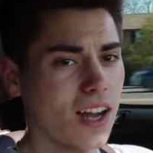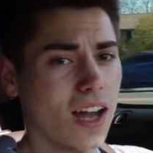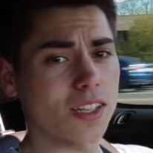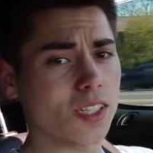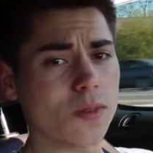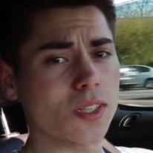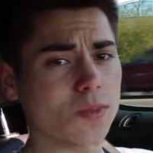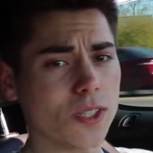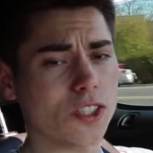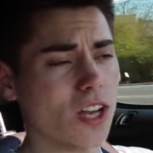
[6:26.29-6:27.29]
Honestly, with
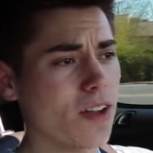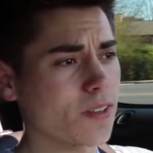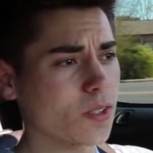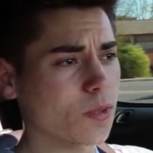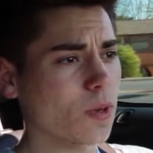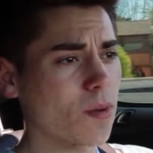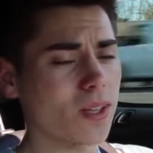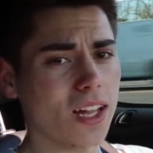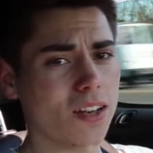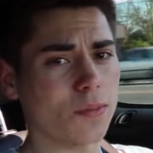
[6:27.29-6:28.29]
this much traffic, there's probably
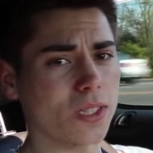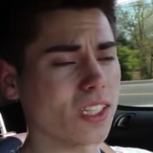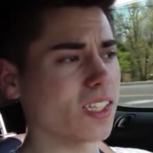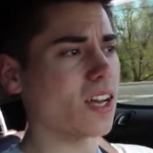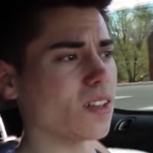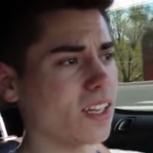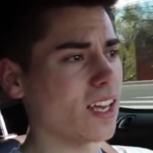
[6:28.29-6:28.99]
a lot of police out,